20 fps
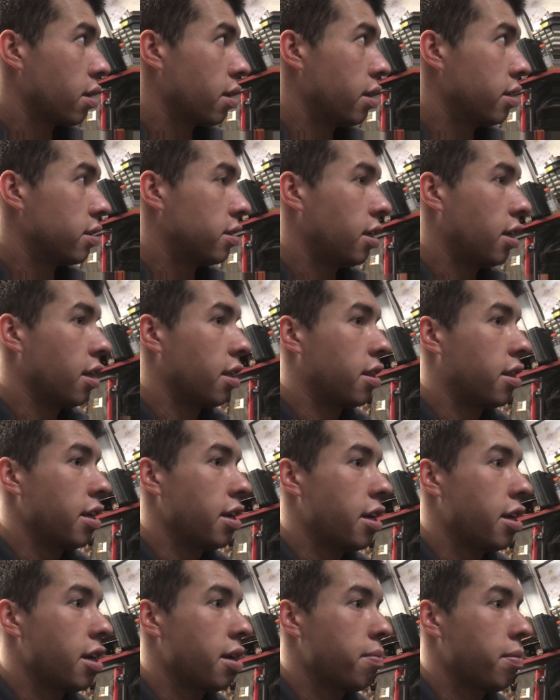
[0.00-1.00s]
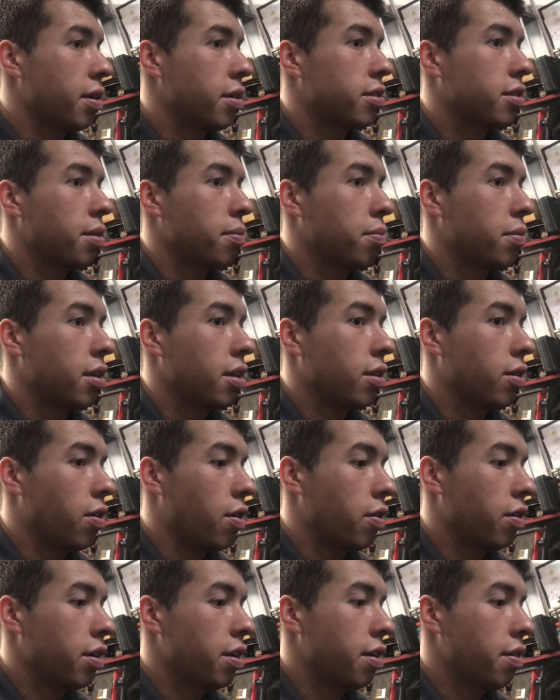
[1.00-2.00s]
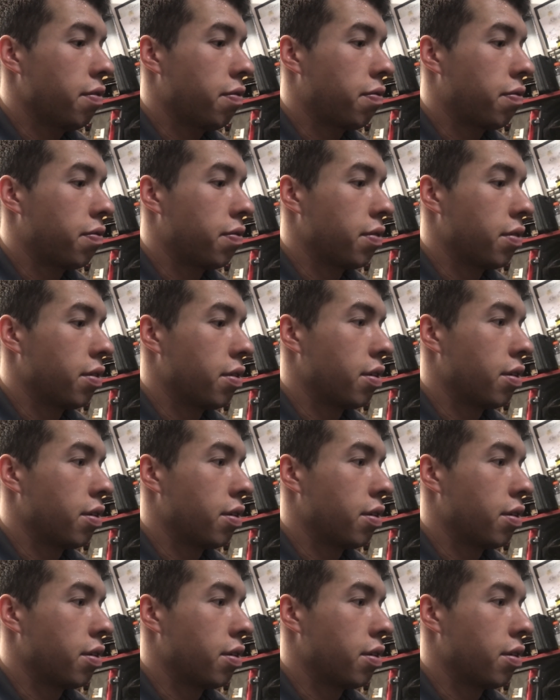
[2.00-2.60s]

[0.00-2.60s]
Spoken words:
instead of thinking about something long enough